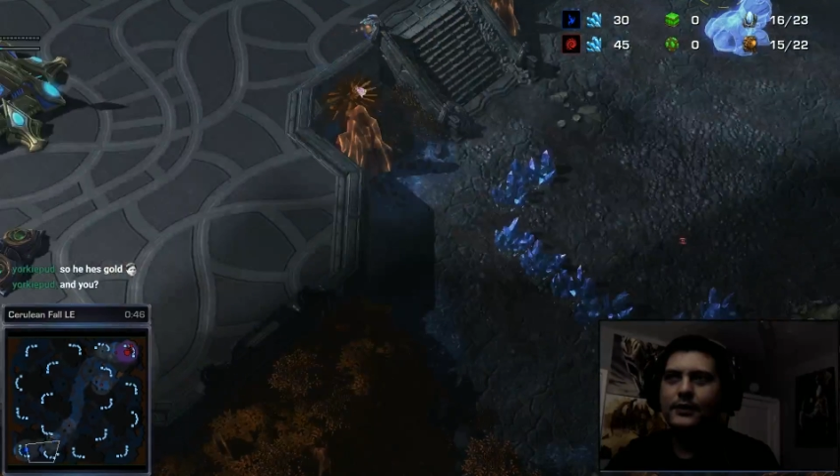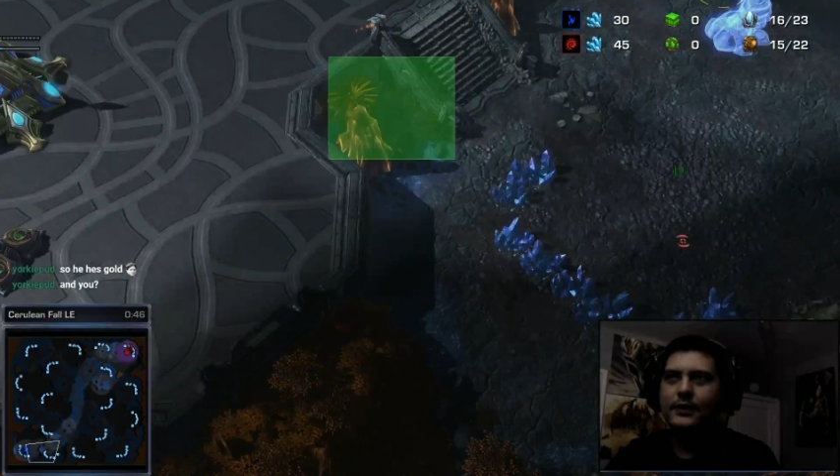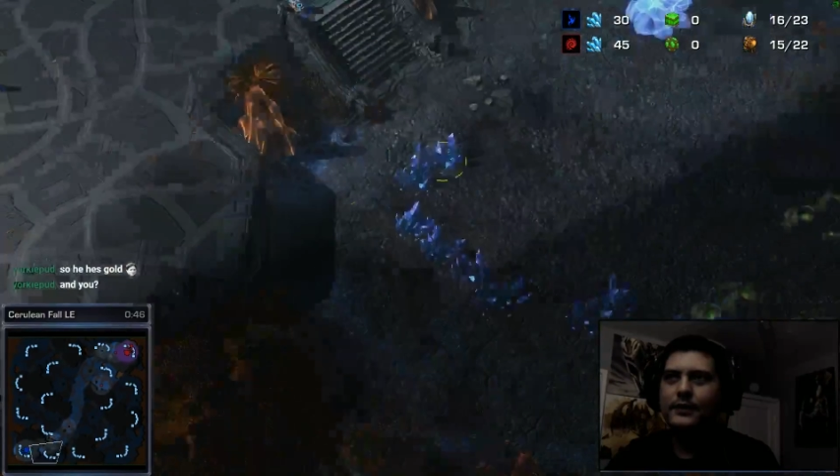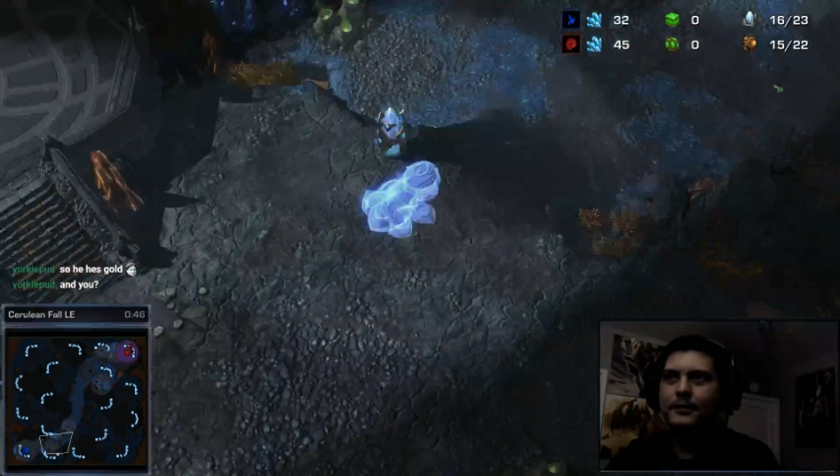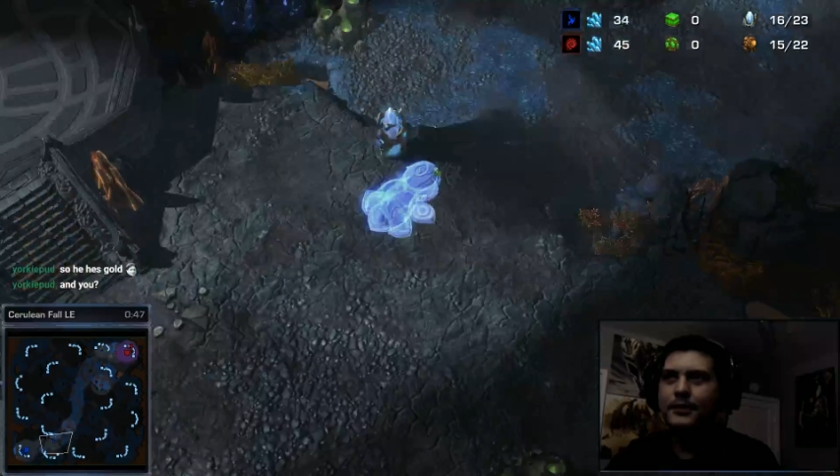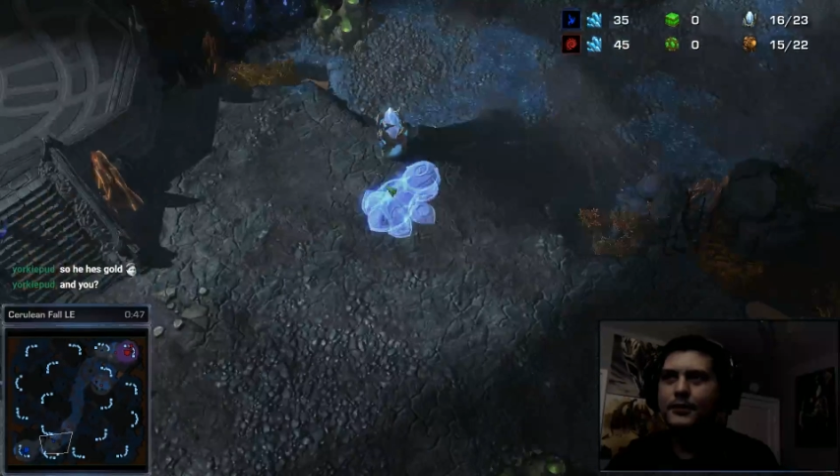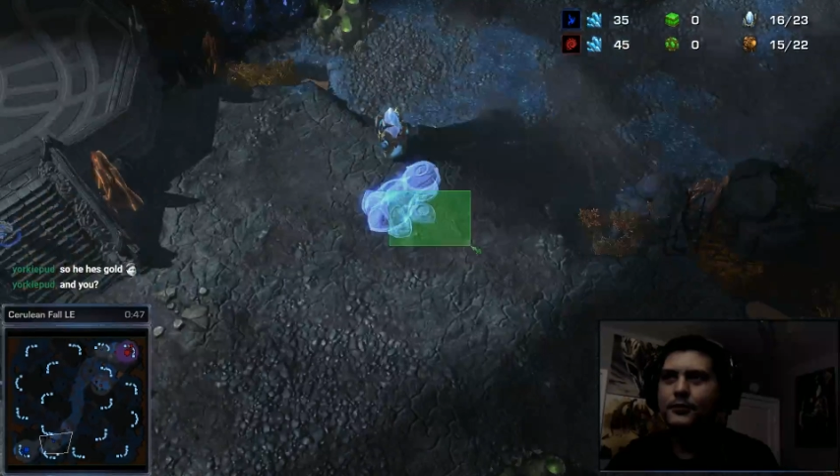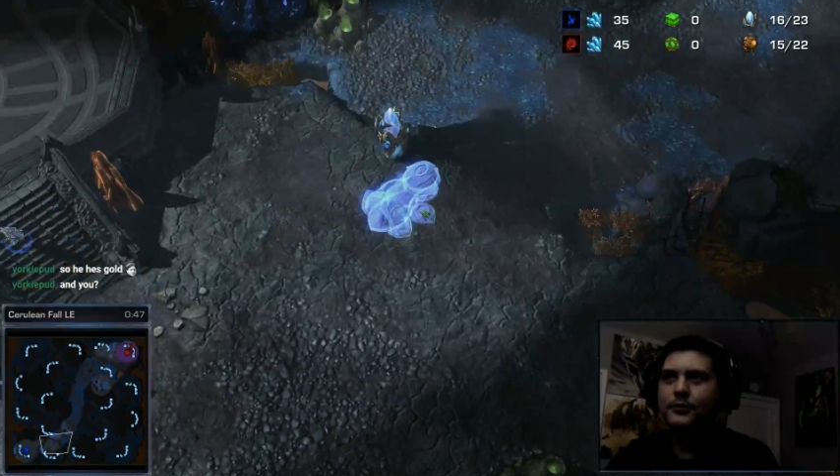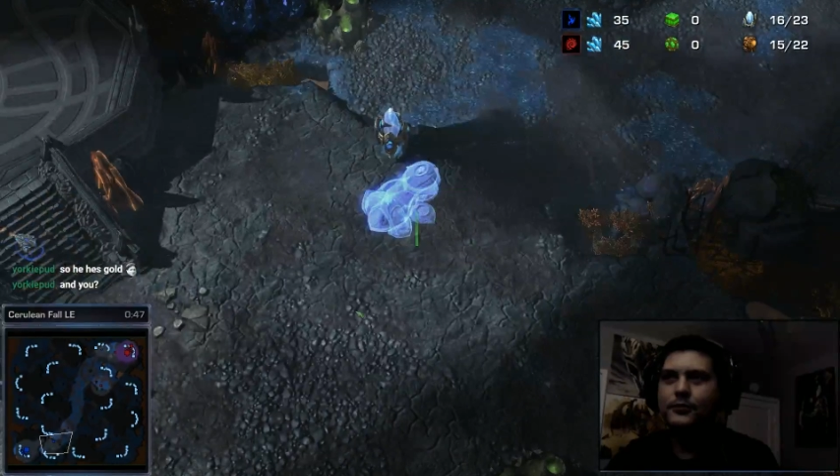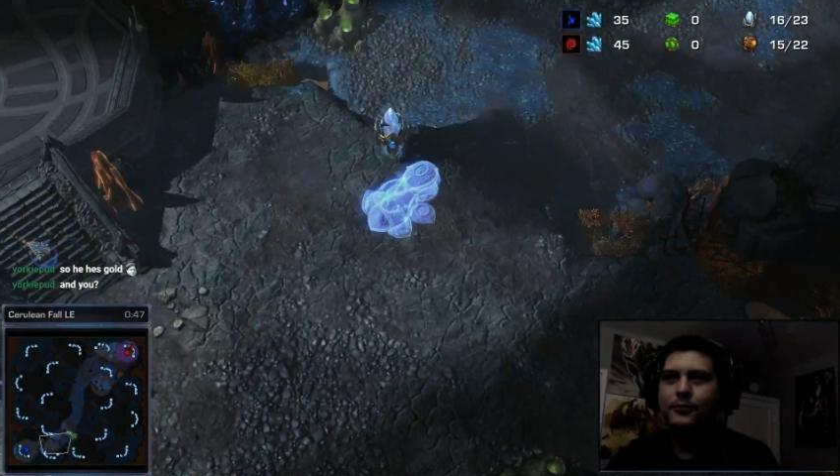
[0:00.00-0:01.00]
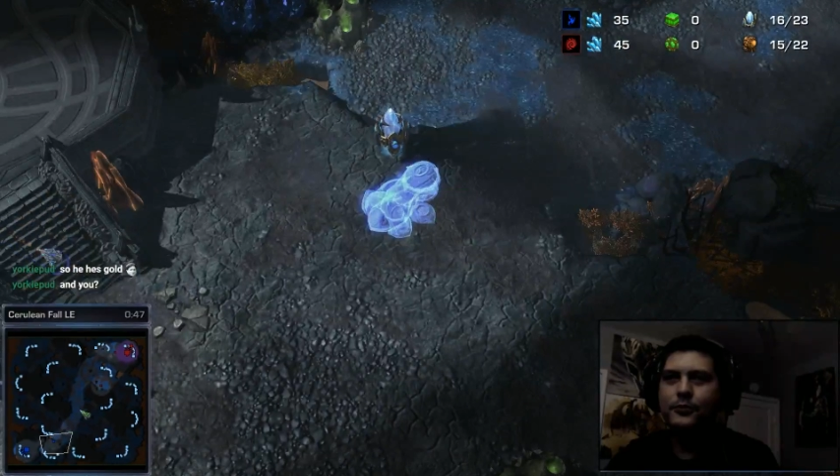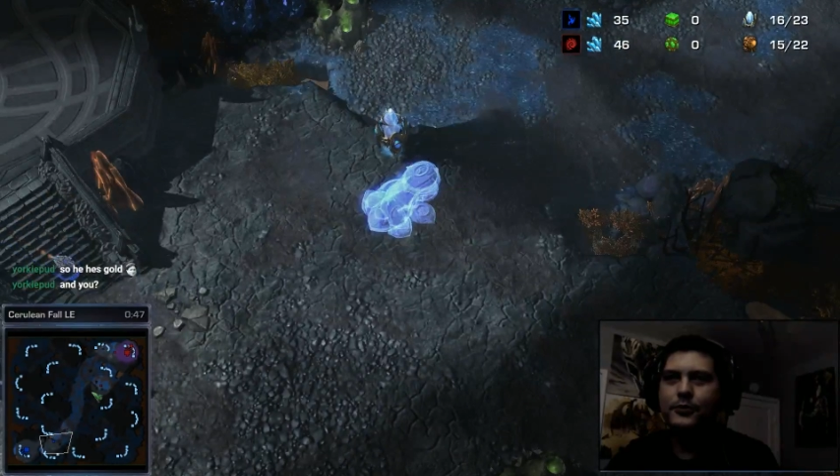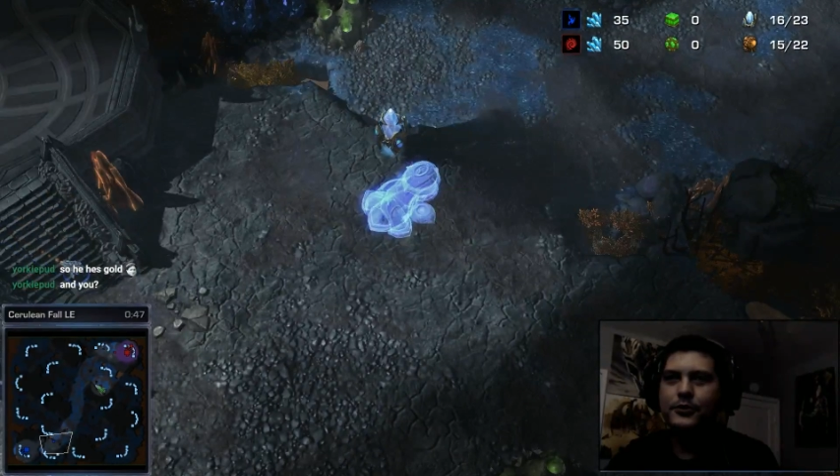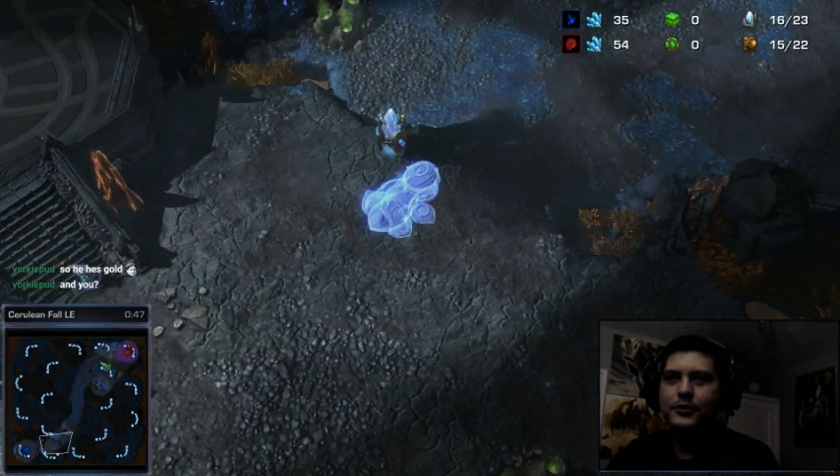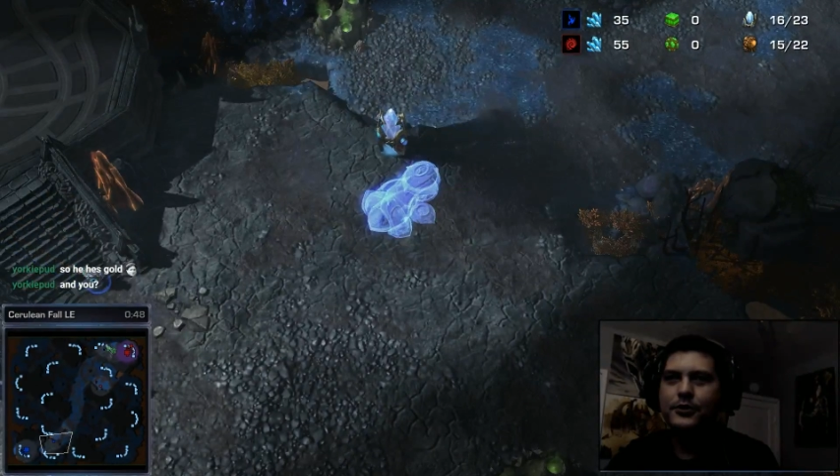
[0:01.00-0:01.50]
and then I'm going to do a
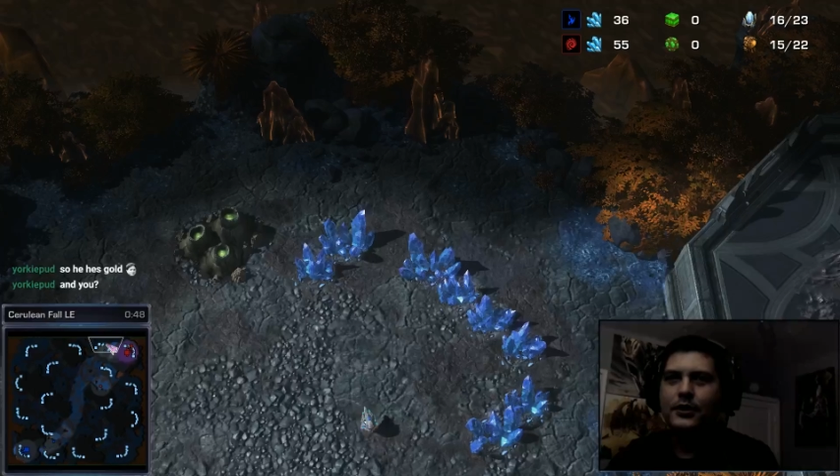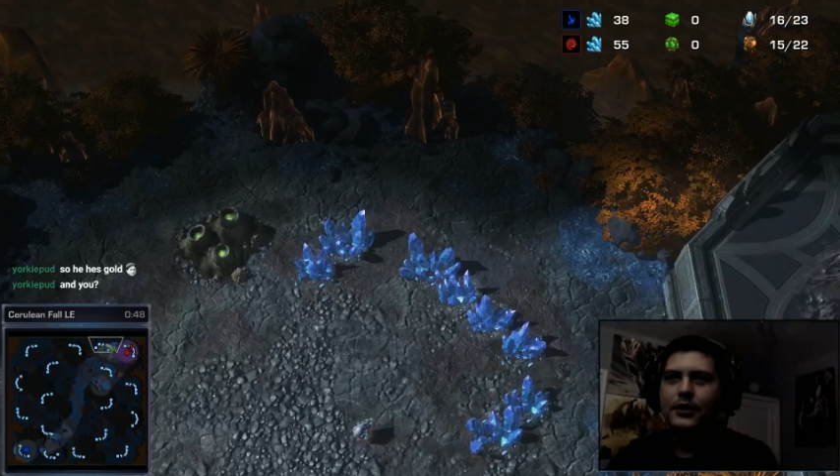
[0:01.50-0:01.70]
forge.